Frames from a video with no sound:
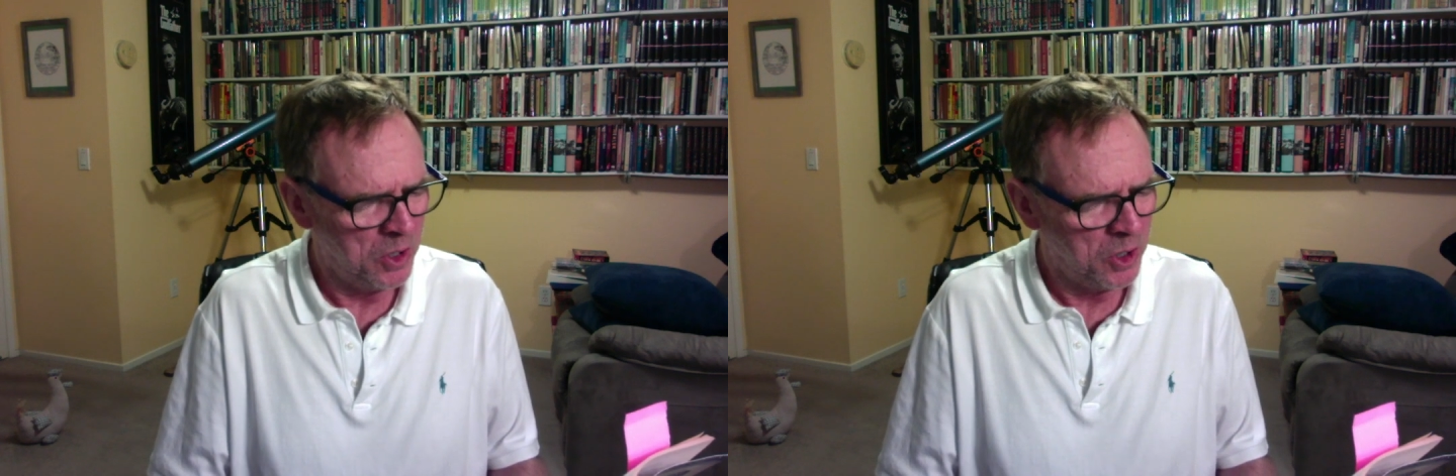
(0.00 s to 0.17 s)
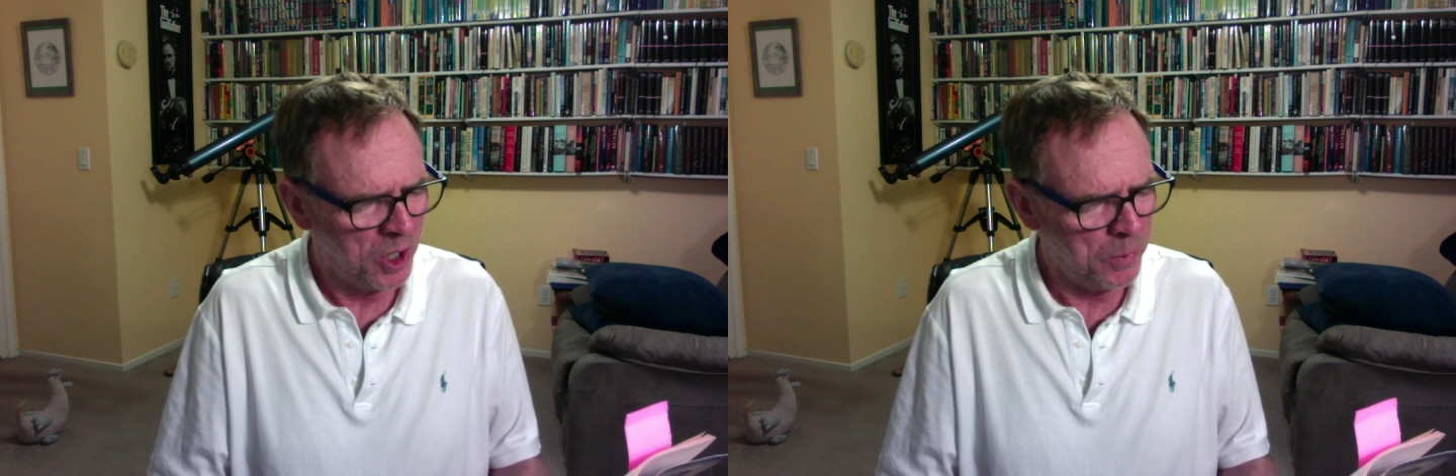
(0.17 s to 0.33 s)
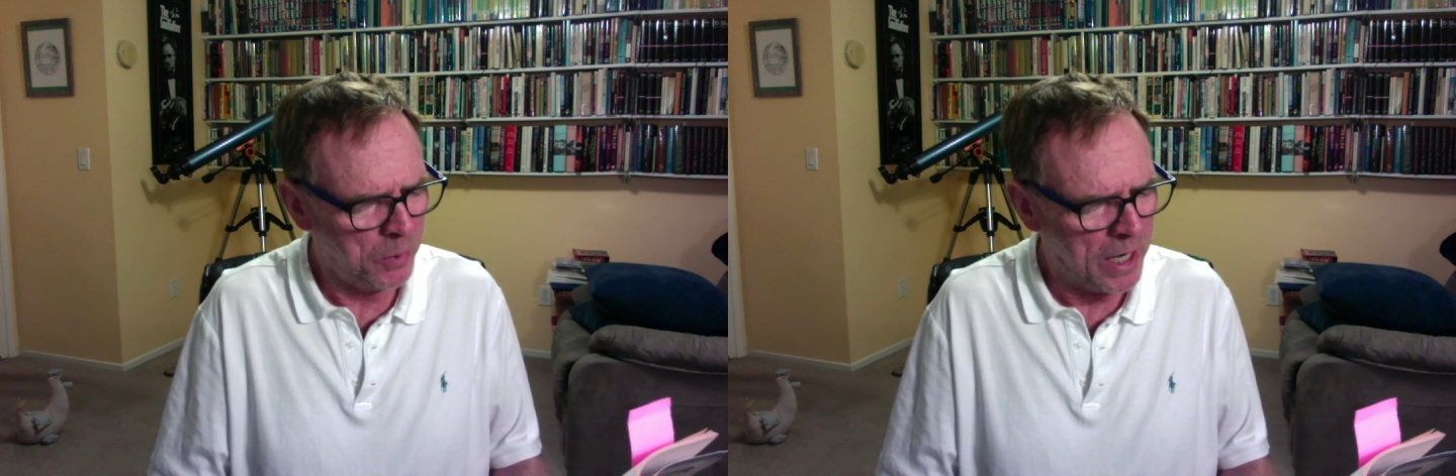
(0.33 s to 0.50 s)

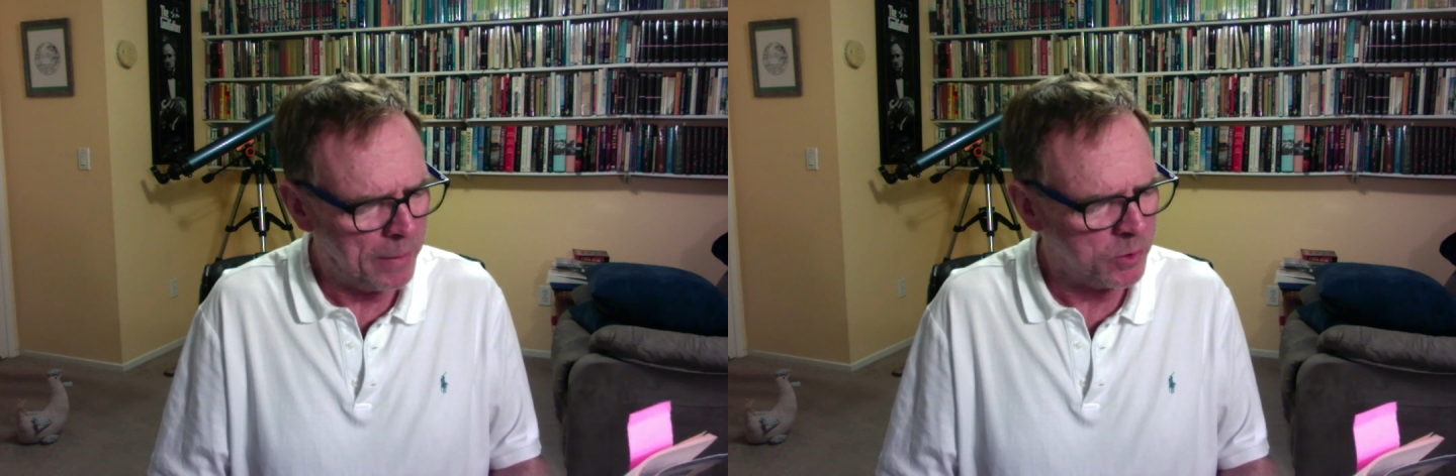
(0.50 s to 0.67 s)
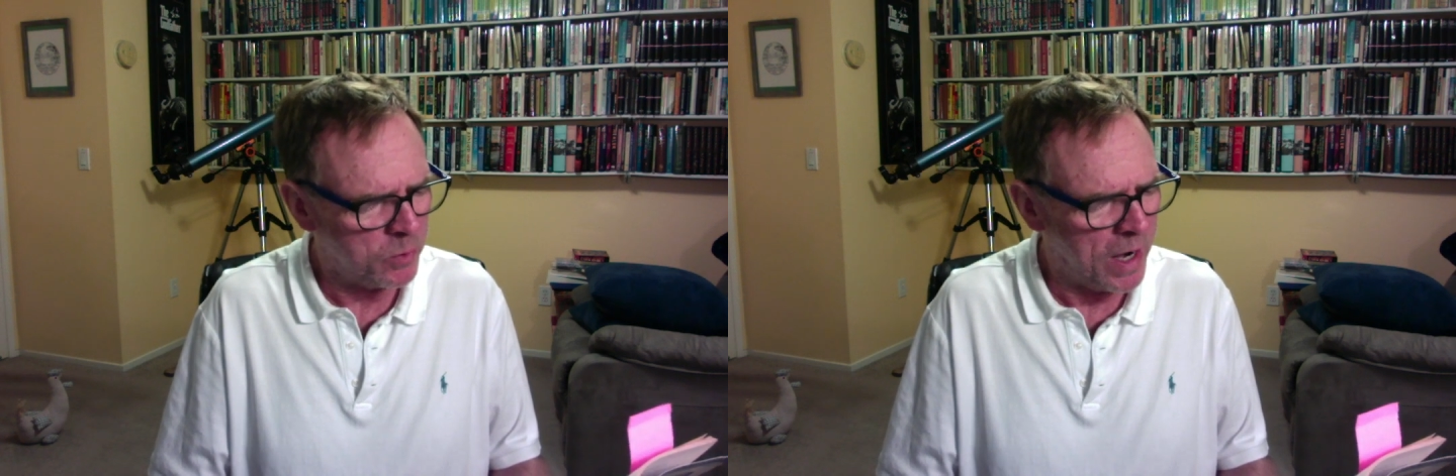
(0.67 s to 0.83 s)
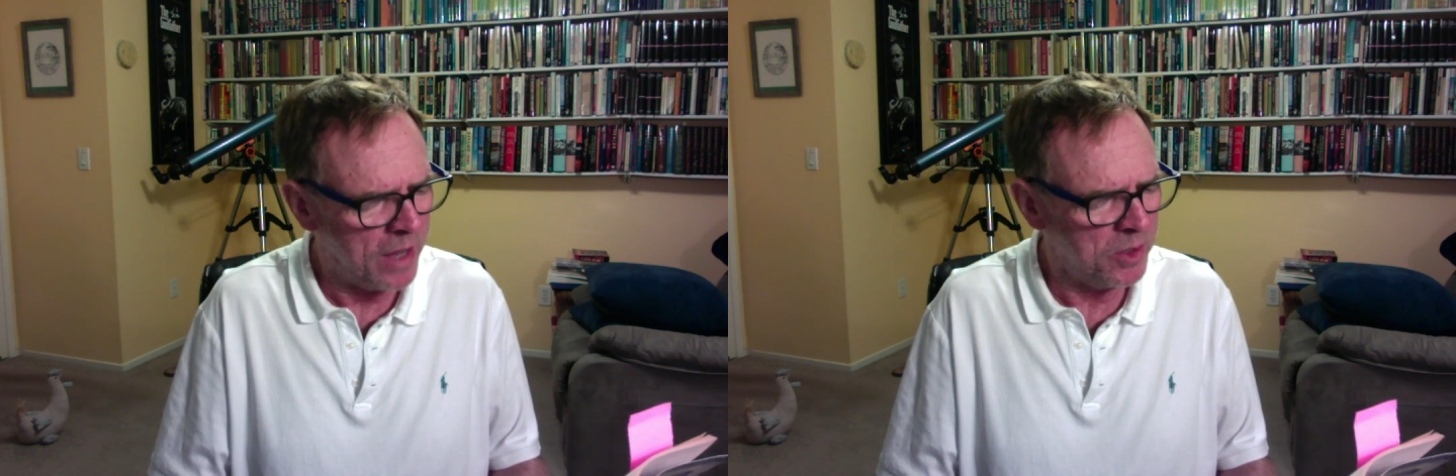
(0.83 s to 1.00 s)
or perhaps
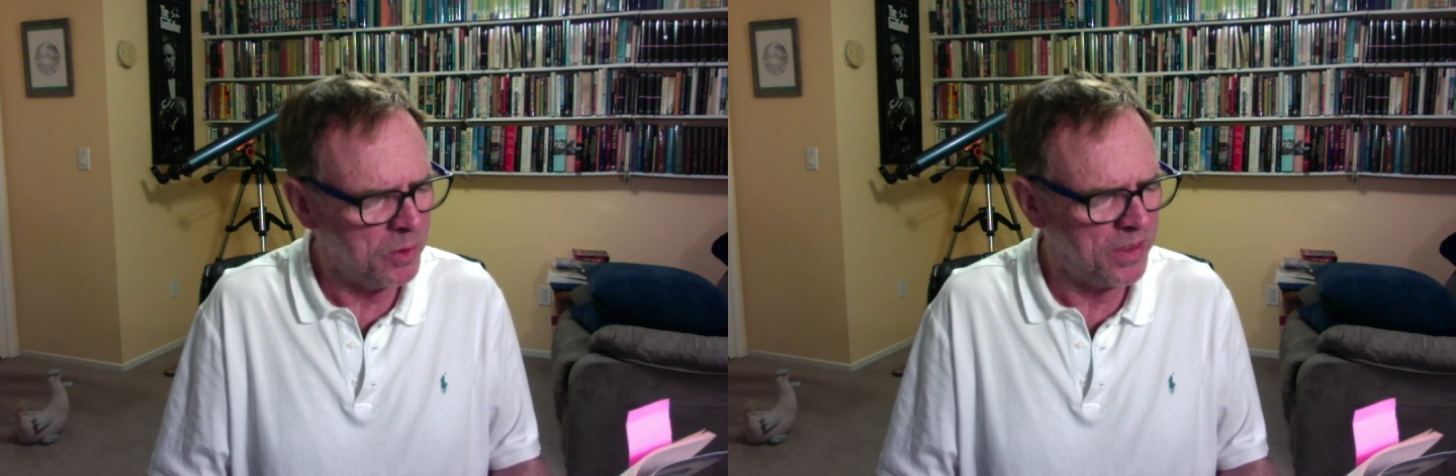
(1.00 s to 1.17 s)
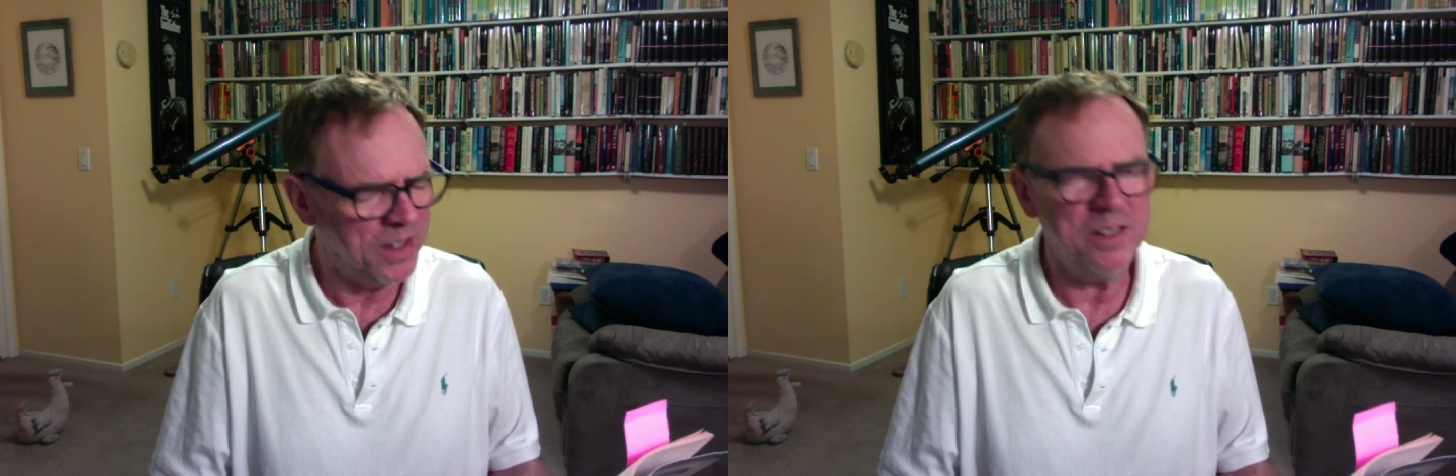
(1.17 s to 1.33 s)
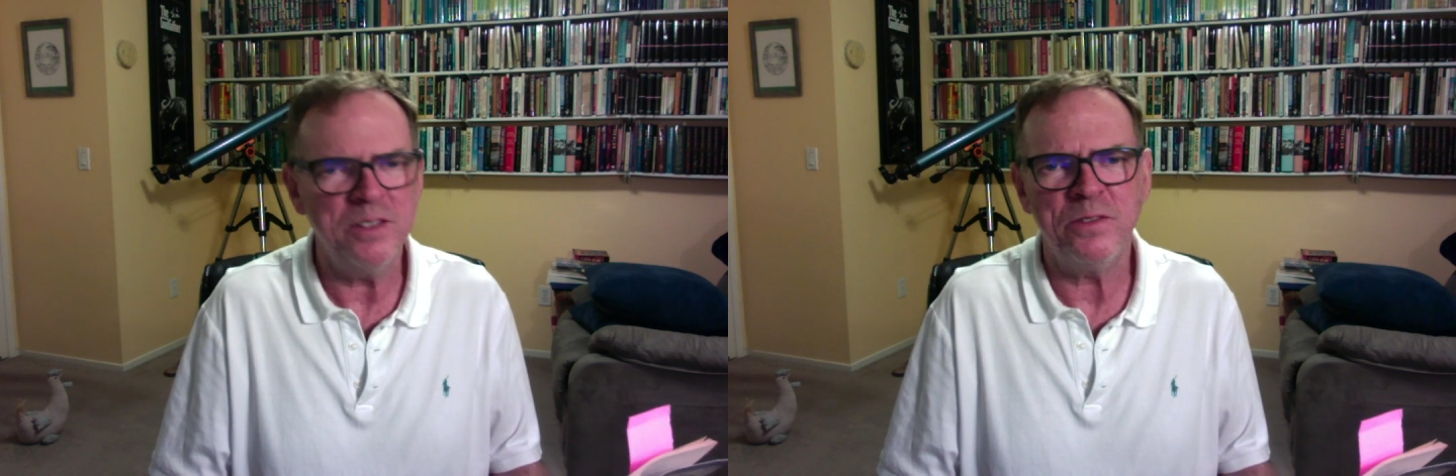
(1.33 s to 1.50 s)
rather with a